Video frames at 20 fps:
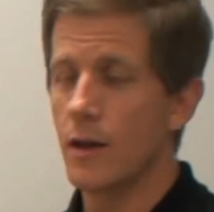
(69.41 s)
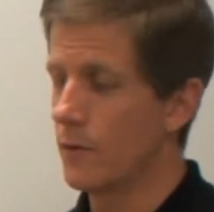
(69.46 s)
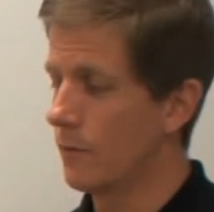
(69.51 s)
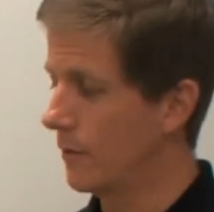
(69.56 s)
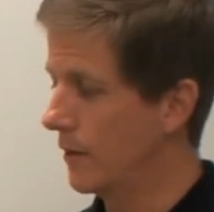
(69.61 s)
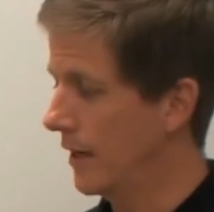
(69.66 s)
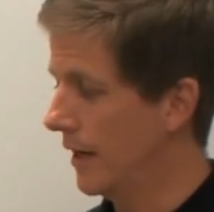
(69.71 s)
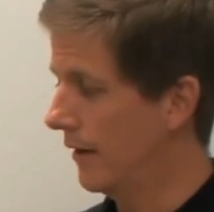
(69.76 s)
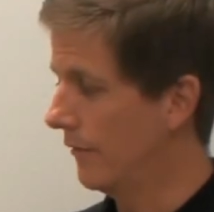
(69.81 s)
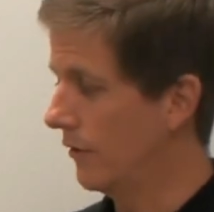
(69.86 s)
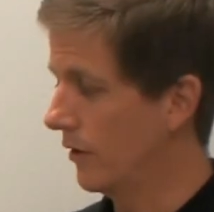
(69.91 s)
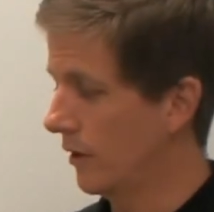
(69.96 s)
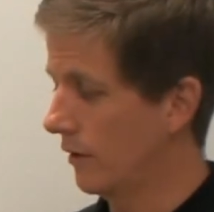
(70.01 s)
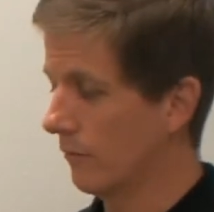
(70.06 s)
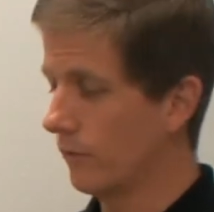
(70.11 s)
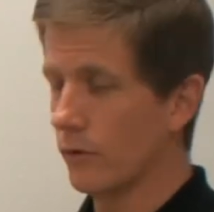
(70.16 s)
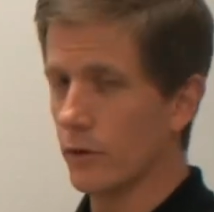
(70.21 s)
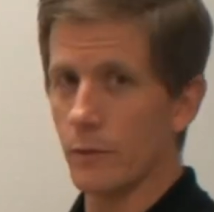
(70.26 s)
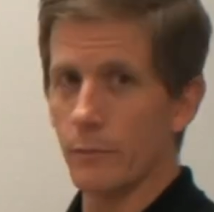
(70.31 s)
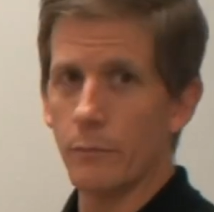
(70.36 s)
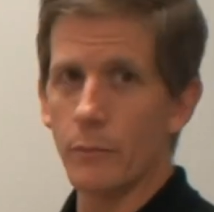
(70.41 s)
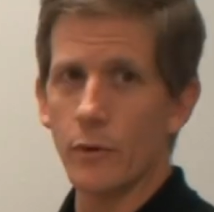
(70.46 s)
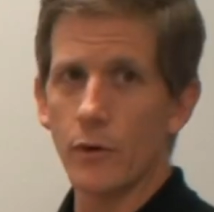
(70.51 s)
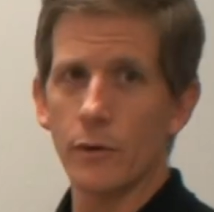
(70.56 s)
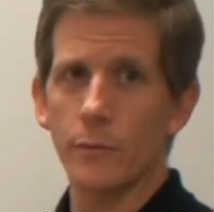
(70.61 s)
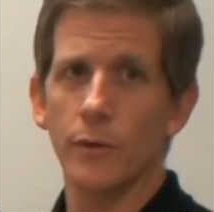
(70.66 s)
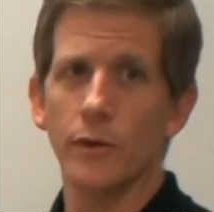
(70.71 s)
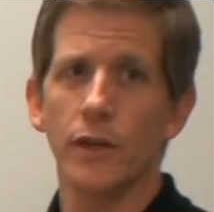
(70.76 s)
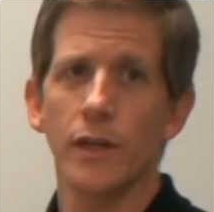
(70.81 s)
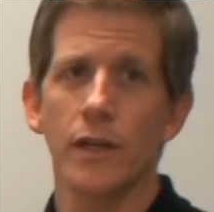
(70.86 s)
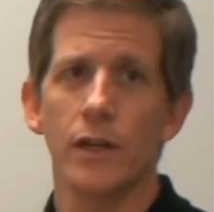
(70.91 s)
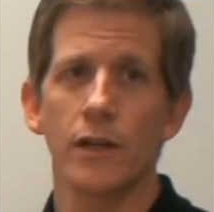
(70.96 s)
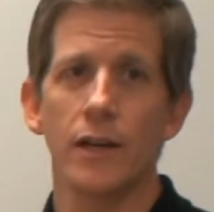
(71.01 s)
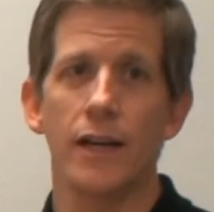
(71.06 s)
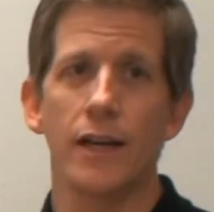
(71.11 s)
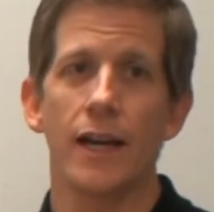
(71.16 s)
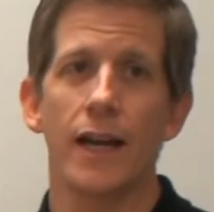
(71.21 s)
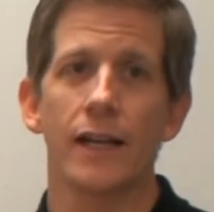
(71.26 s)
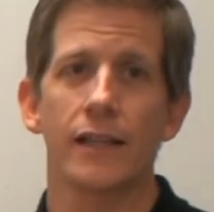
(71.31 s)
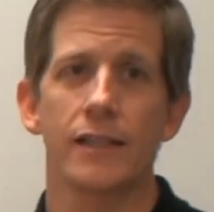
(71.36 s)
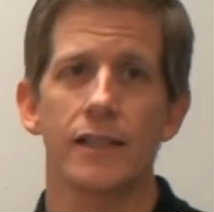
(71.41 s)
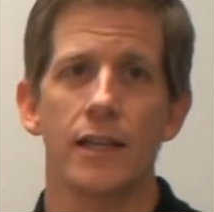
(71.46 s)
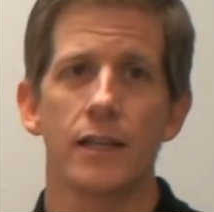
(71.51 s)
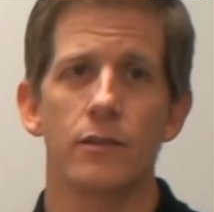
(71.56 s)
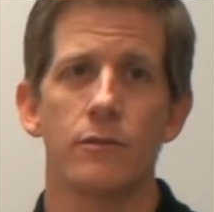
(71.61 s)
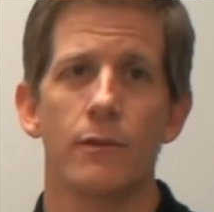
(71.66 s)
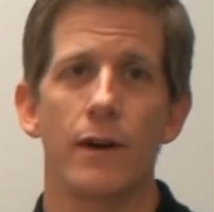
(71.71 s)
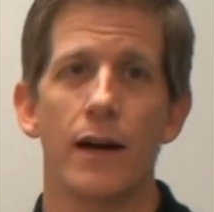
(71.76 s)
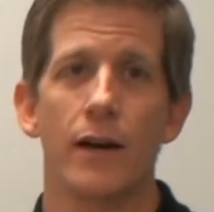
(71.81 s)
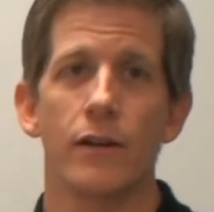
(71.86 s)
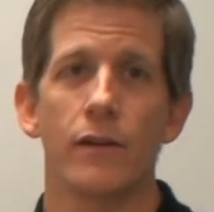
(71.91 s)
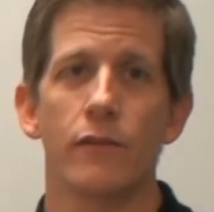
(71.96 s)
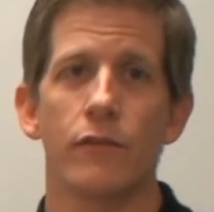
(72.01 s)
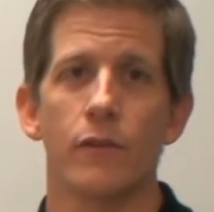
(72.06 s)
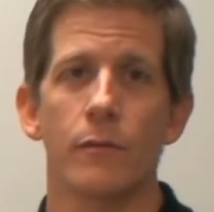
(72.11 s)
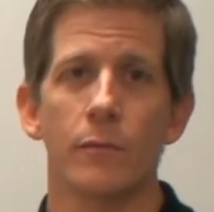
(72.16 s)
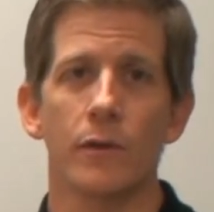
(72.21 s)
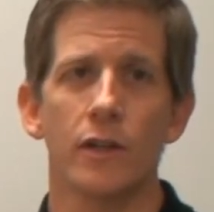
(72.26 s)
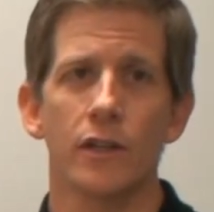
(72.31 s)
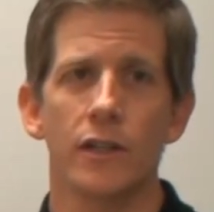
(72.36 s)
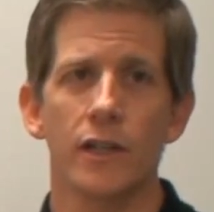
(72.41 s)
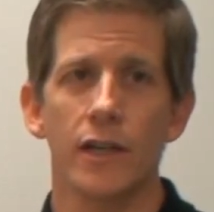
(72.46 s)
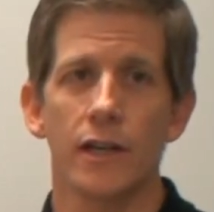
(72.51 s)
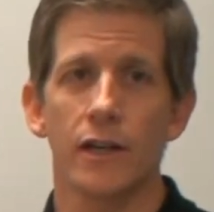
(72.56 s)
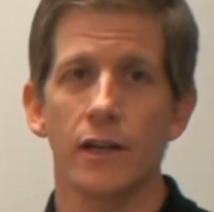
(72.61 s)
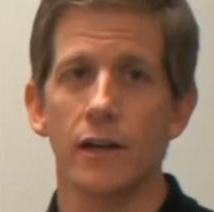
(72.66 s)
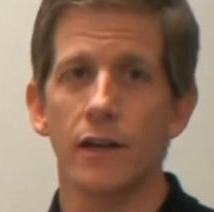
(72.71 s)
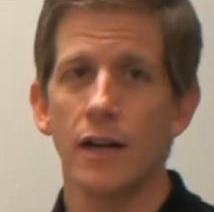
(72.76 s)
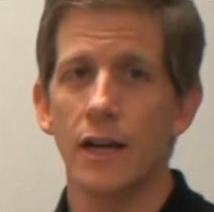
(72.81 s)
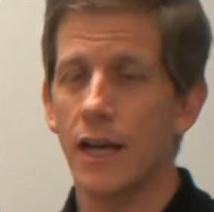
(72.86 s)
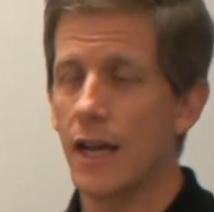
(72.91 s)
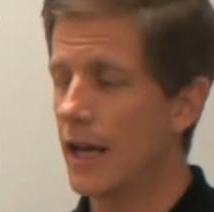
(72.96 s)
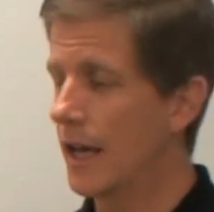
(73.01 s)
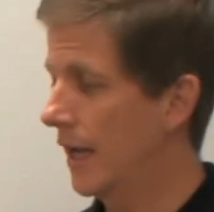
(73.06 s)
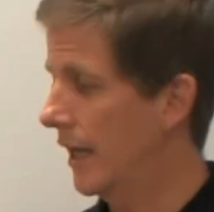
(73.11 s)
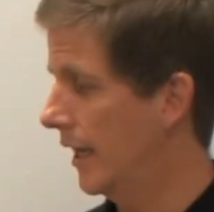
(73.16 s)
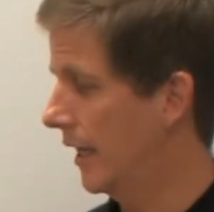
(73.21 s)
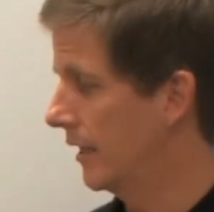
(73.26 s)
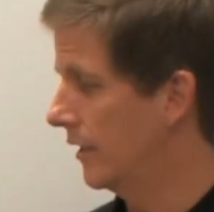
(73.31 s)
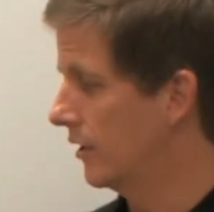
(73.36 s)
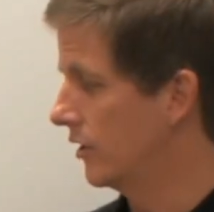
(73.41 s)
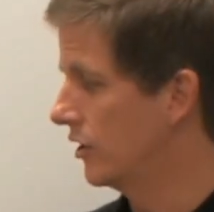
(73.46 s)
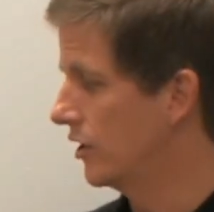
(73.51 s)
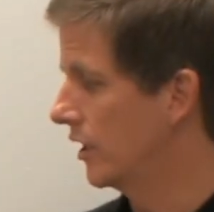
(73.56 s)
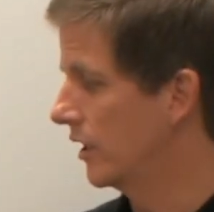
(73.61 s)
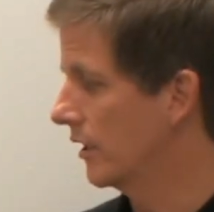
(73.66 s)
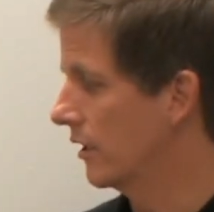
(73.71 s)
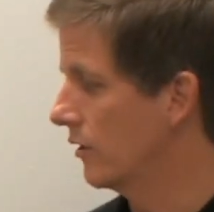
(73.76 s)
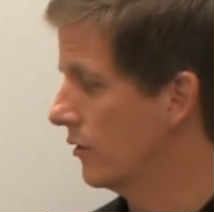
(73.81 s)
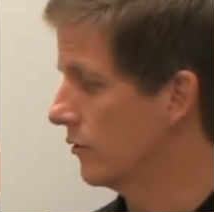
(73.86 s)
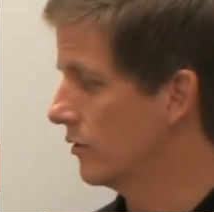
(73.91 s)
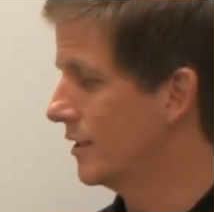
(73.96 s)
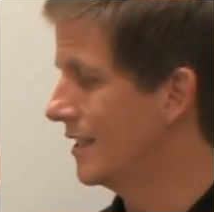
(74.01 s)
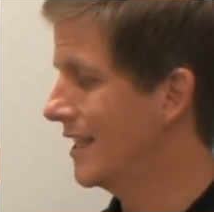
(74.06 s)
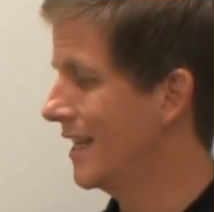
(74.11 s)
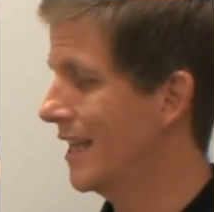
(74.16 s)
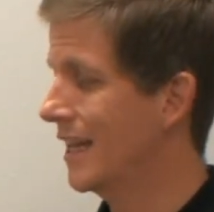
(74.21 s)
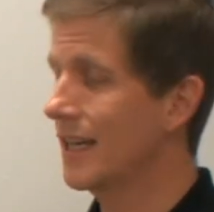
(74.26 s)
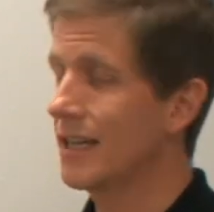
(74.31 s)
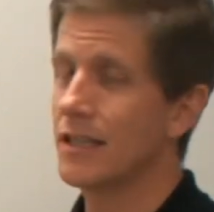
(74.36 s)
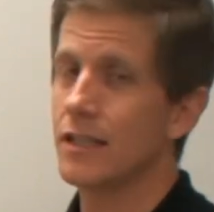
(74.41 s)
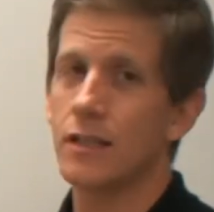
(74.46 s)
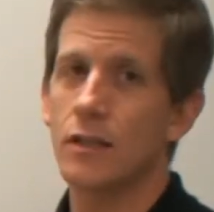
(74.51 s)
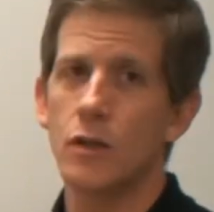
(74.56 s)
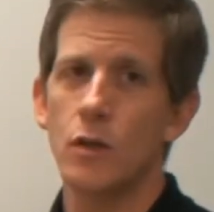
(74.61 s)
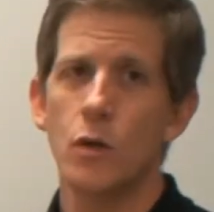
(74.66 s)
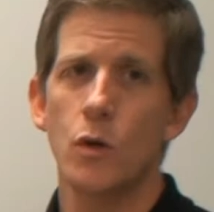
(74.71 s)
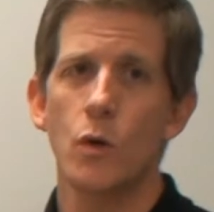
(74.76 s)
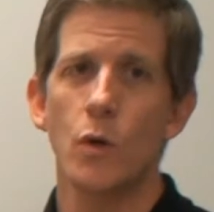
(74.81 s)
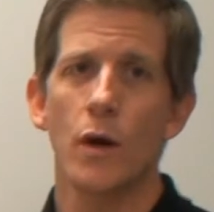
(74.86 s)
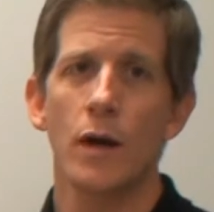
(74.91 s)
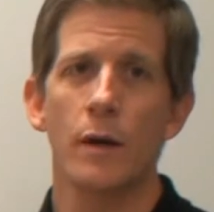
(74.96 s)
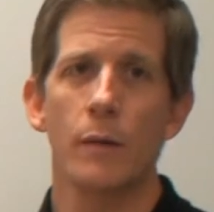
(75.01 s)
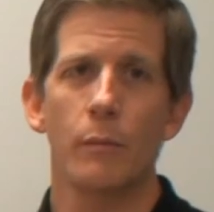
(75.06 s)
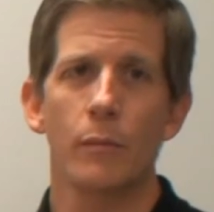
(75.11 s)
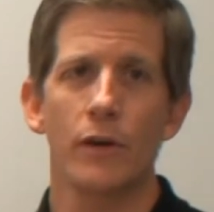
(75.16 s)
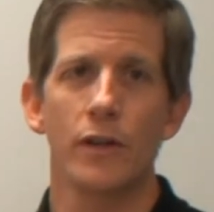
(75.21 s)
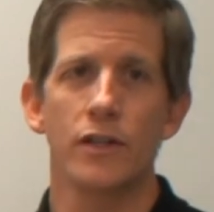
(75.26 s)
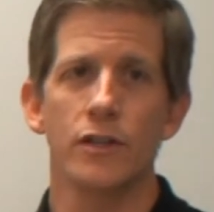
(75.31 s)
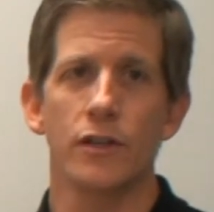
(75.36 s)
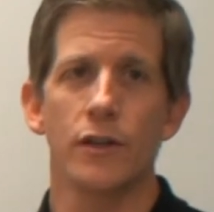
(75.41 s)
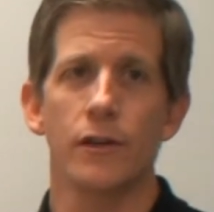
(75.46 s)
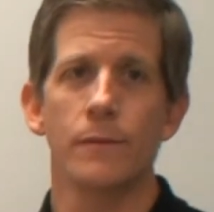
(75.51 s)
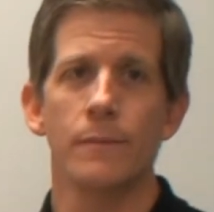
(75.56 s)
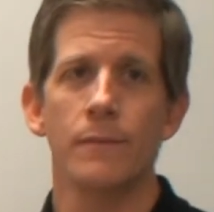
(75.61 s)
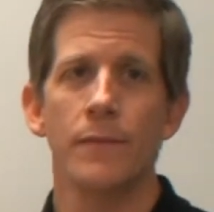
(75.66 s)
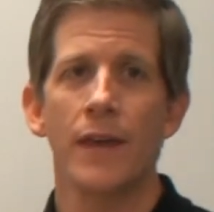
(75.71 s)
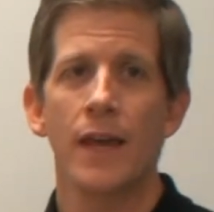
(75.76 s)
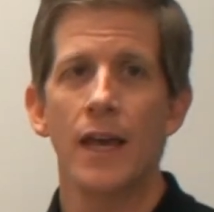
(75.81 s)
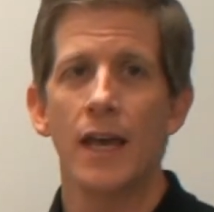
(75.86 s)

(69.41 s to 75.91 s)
We have a little portable internet access router from Clear and a Shinko C S two printer.